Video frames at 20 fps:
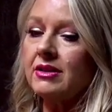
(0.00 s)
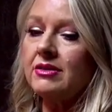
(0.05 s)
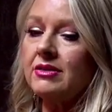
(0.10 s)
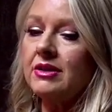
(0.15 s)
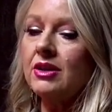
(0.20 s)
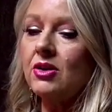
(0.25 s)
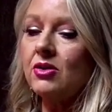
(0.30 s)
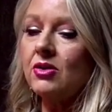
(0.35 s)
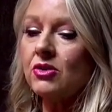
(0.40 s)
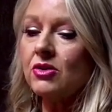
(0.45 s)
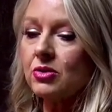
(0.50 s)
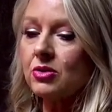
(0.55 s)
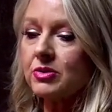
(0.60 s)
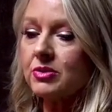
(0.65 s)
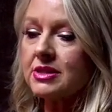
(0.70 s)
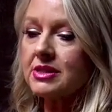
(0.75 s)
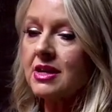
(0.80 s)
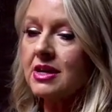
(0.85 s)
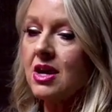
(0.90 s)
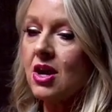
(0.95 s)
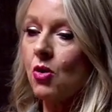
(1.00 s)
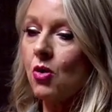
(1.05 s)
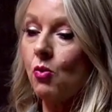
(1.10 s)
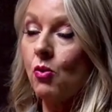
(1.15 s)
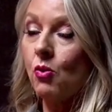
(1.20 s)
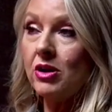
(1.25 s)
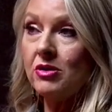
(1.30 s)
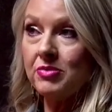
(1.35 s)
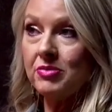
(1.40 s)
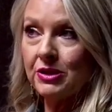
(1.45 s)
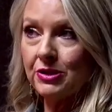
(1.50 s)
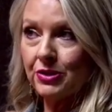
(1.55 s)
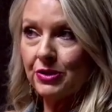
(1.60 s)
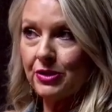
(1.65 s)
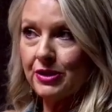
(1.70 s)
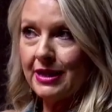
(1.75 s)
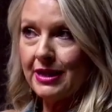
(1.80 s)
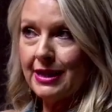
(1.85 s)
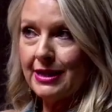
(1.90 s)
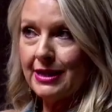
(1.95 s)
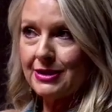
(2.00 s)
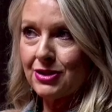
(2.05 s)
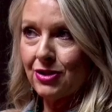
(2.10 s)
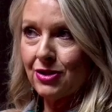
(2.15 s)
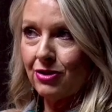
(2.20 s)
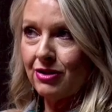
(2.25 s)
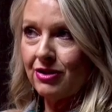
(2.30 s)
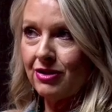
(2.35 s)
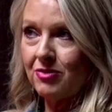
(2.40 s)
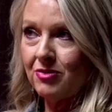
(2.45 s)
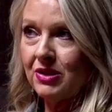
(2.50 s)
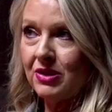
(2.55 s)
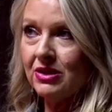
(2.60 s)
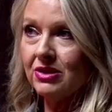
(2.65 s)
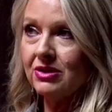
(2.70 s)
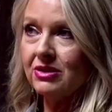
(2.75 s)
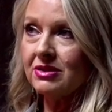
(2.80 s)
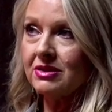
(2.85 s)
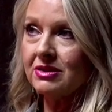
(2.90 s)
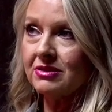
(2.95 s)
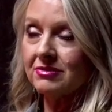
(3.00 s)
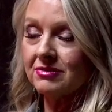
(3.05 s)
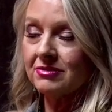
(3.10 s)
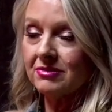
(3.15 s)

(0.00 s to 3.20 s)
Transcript: you know, there was one builder that had started the build.